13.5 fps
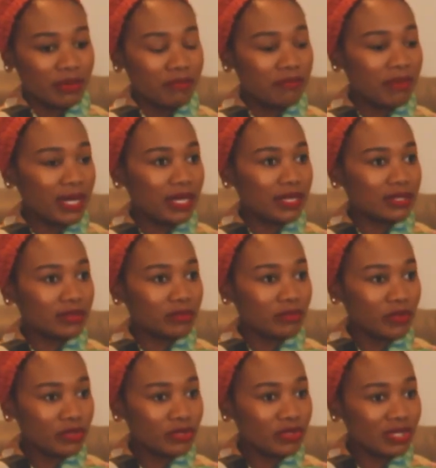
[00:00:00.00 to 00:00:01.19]
But
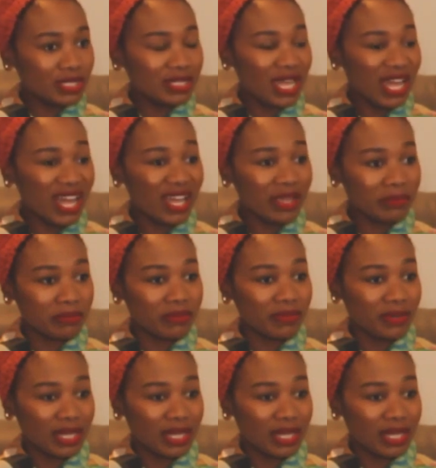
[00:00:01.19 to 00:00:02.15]
most of the time,